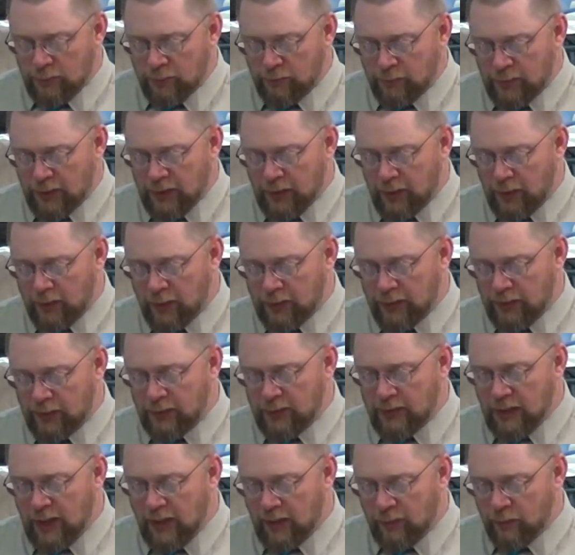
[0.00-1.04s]
But are there
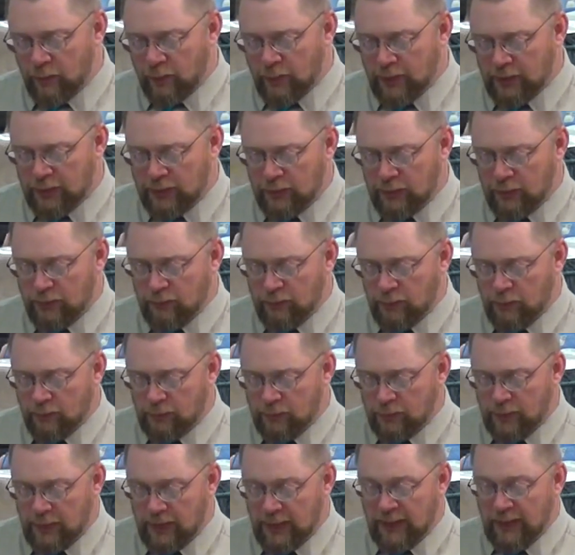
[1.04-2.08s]
not with you,
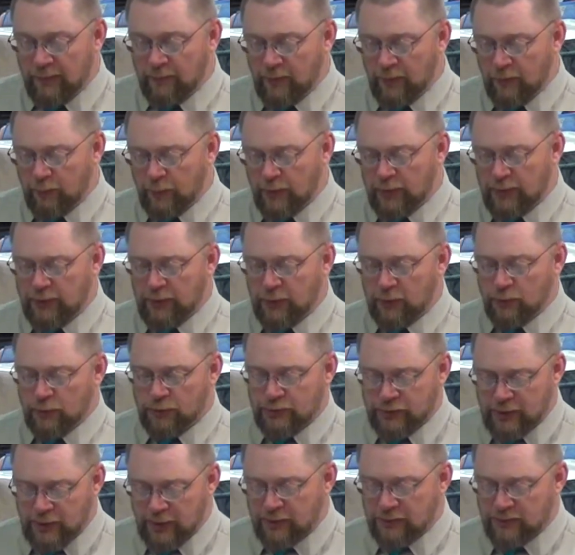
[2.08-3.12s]
even with you,
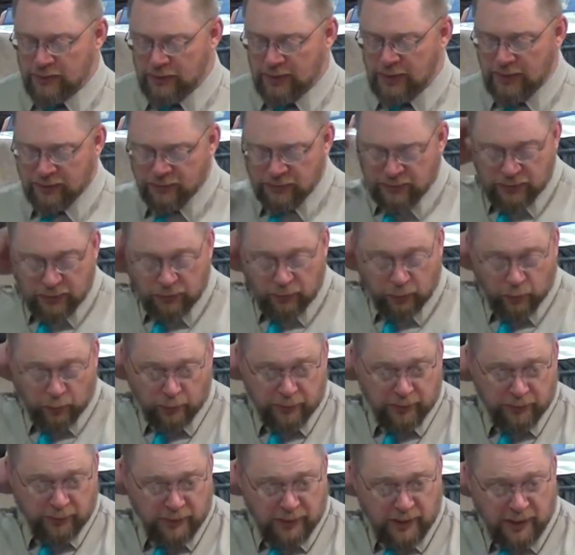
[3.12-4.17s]
sins against the
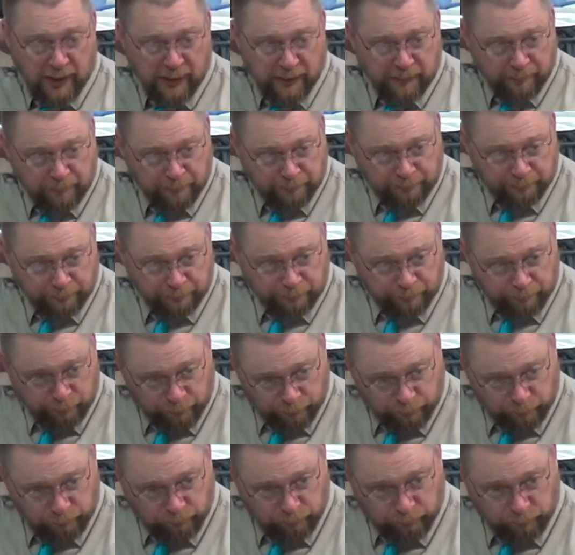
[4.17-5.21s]
Lord your God?
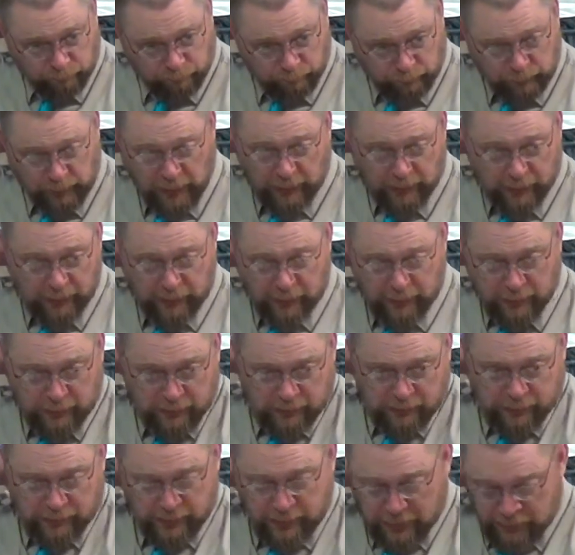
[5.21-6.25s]
Uh, he,
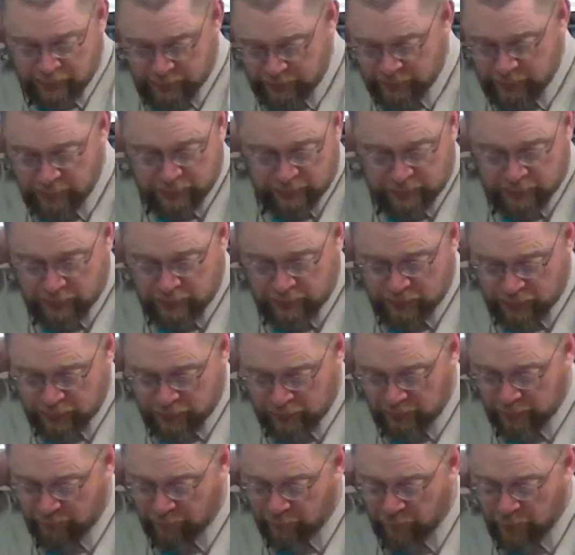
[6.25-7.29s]
he's, he's just
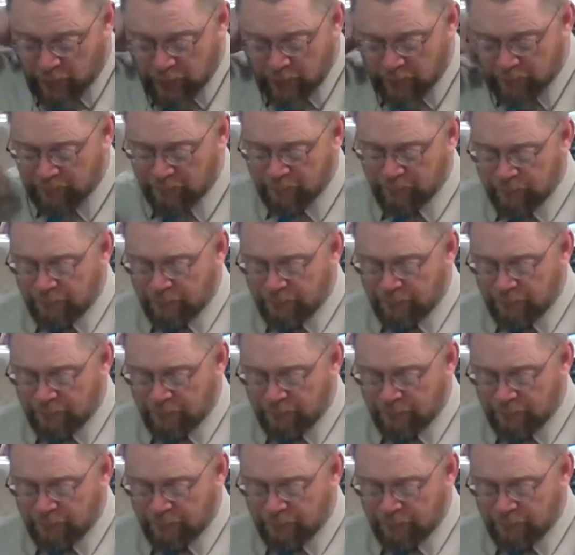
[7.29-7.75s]
confronting.